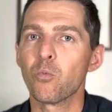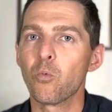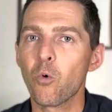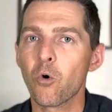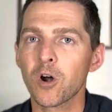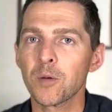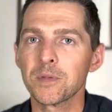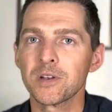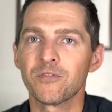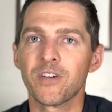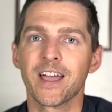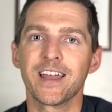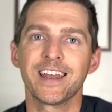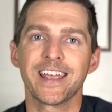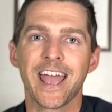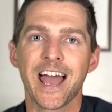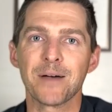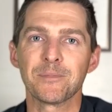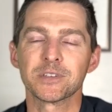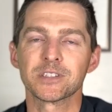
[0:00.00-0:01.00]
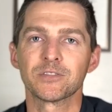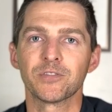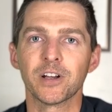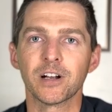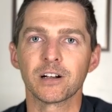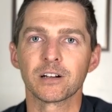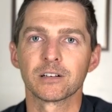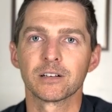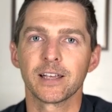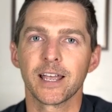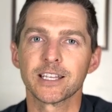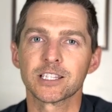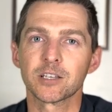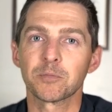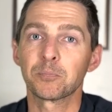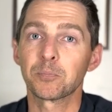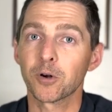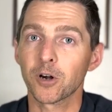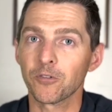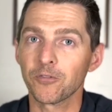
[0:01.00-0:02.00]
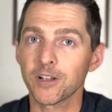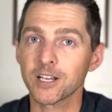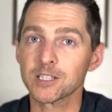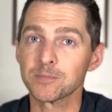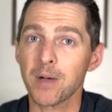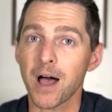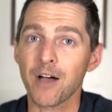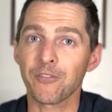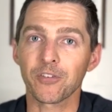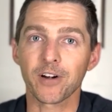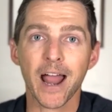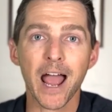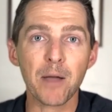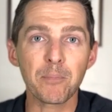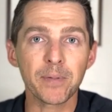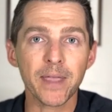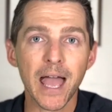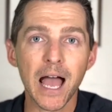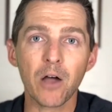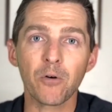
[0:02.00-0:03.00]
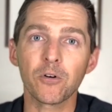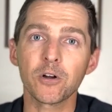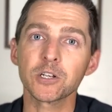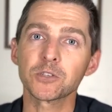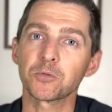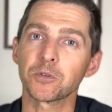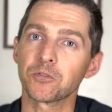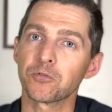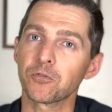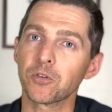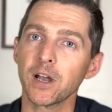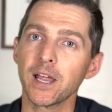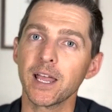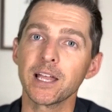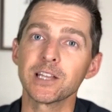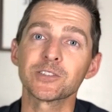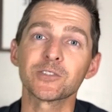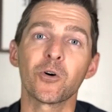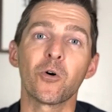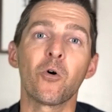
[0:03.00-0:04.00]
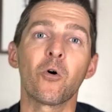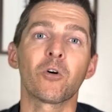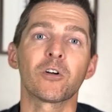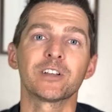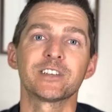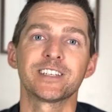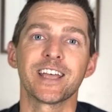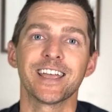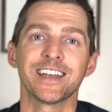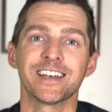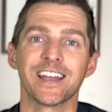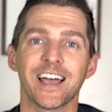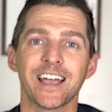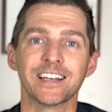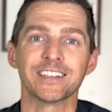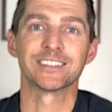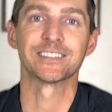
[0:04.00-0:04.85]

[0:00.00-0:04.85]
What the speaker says: warm, inviting atmosphere. It's a perfect spot for happy hours with friends or a date night.